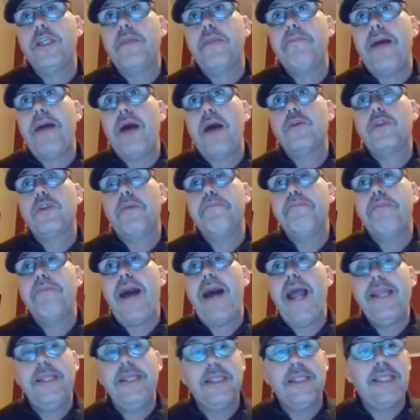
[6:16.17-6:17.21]
about the
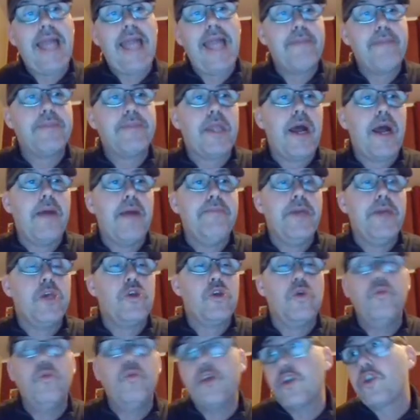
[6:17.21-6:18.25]
Biden laptop
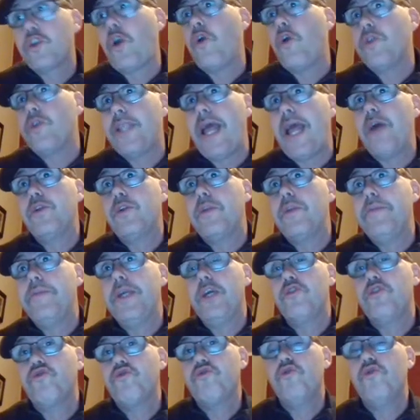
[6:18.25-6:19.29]
issue, which turned out to be
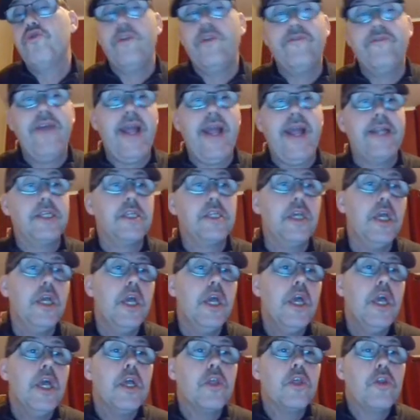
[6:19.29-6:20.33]
a true event.
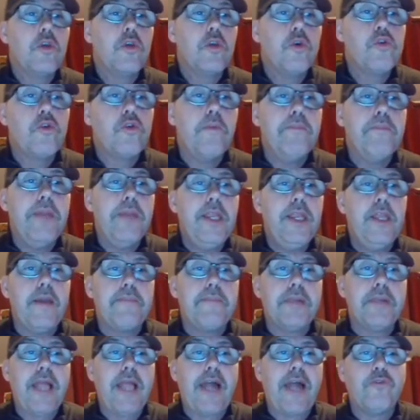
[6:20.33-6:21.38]
Social media
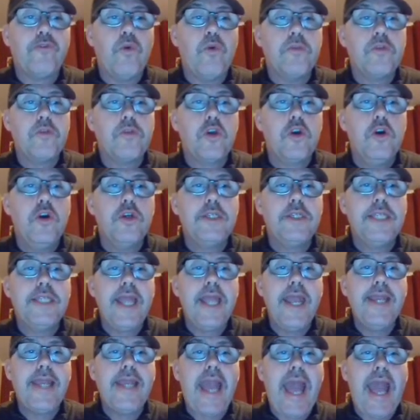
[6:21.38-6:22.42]
platforms could
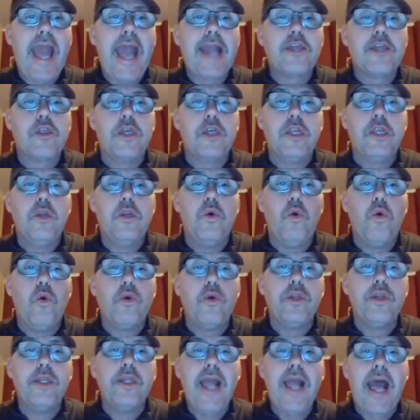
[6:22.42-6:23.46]
take action
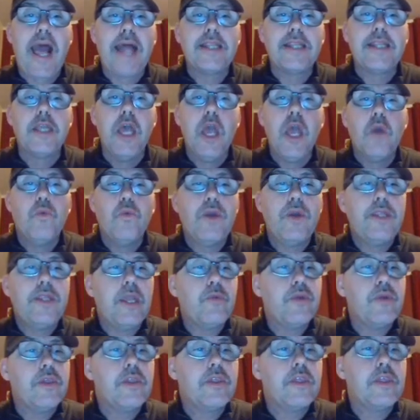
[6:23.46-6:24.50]
or not when they
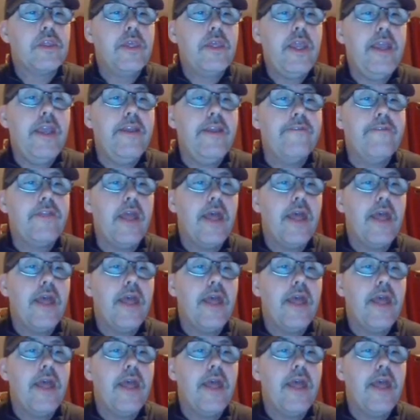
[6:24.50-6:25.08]
received